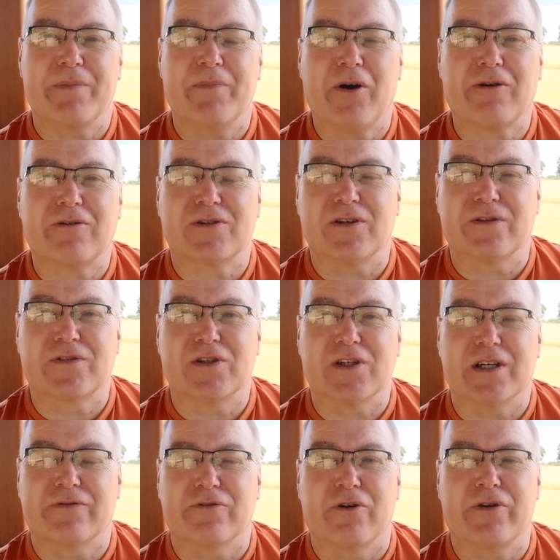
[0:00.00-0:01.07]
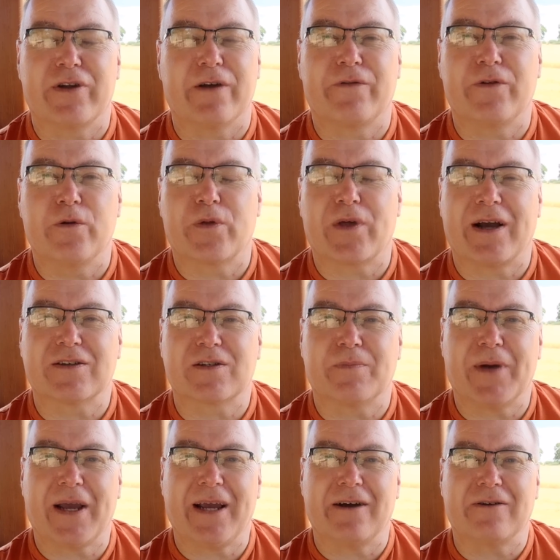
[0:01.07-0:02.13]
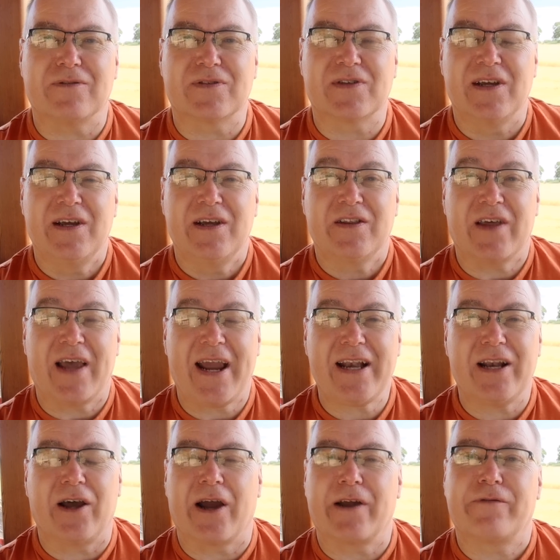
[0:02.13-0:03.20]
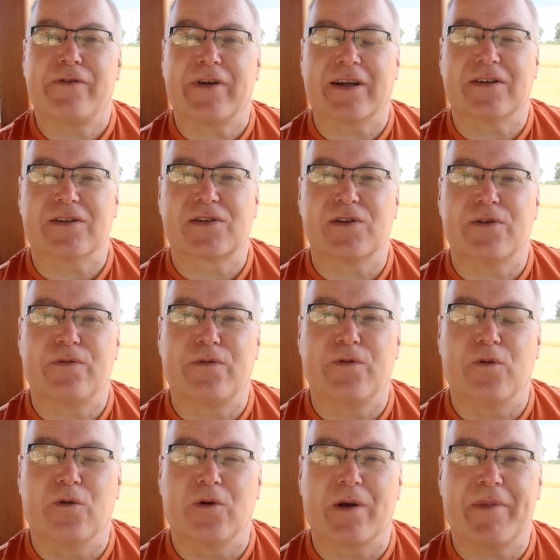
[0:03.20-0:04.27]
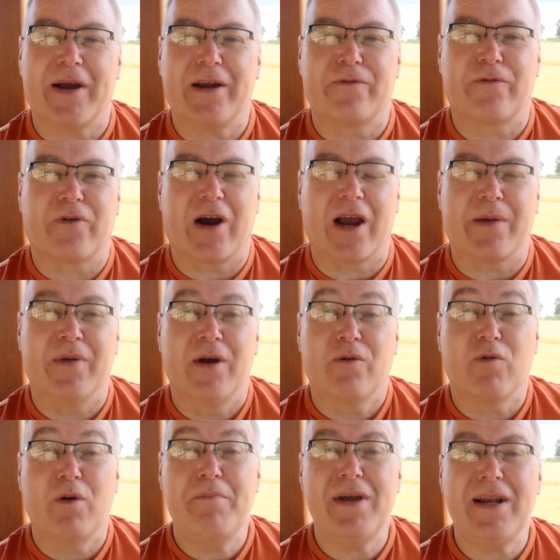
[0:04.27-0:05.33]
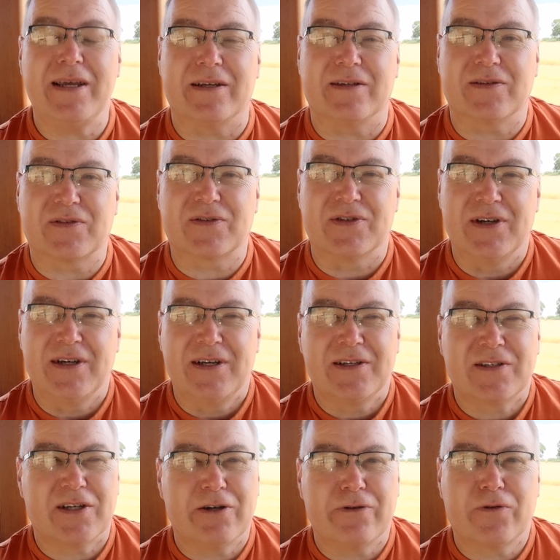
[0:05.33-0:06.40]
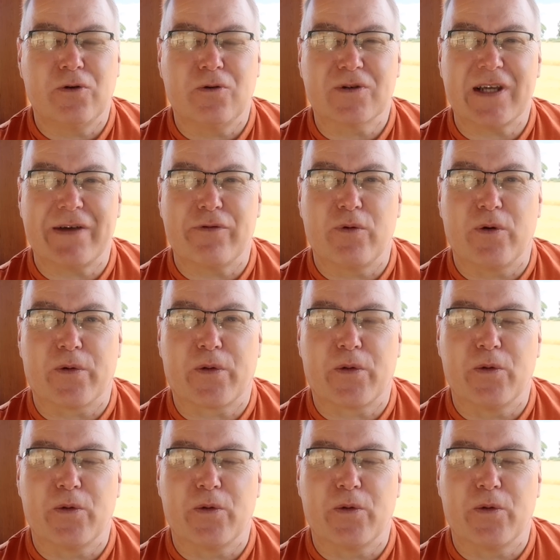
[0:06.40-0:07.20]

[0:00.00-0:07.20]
a Microsoft server are only a few thousand pounds. The headline figures for a mainframe were millions. So of course everyone